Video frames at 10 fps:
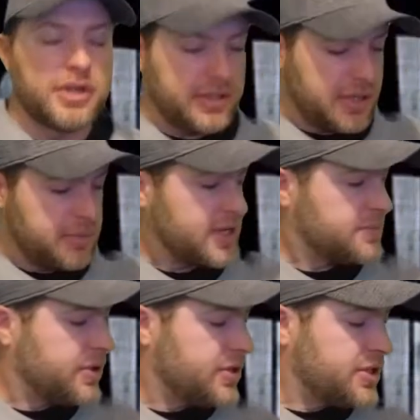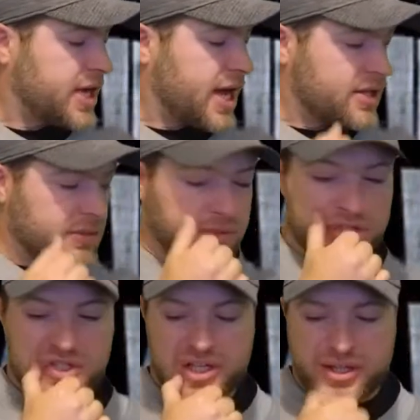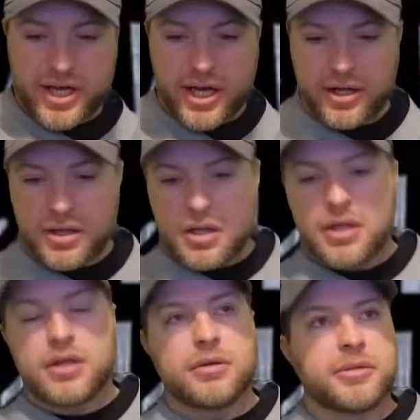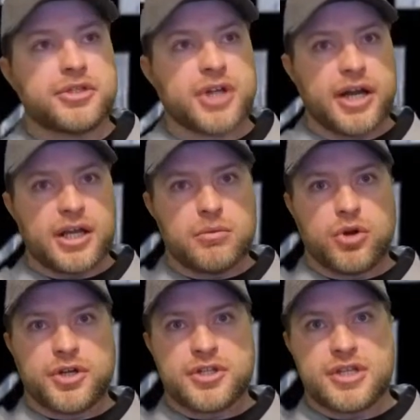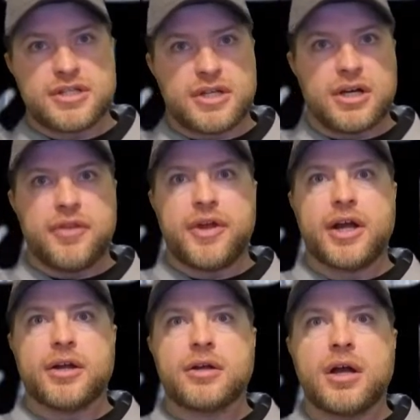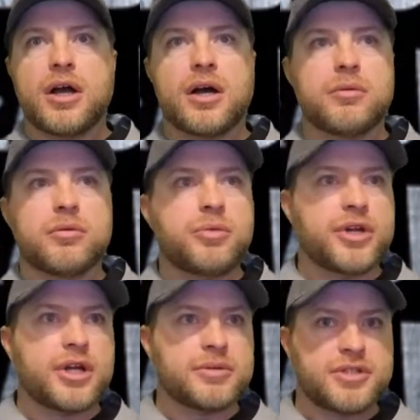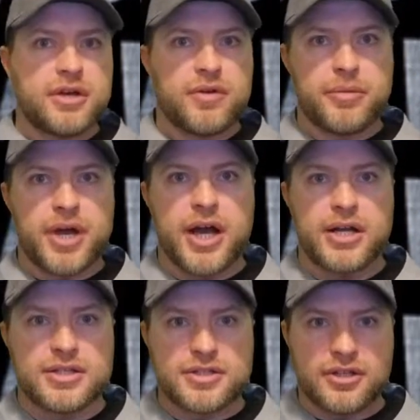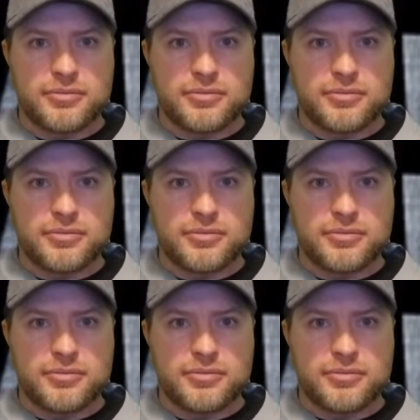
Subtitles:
D-Man has put in the chat. So appreciate that. I'm gonna try to get more consistent on there. We're putting up stuff I'm buying and stuff.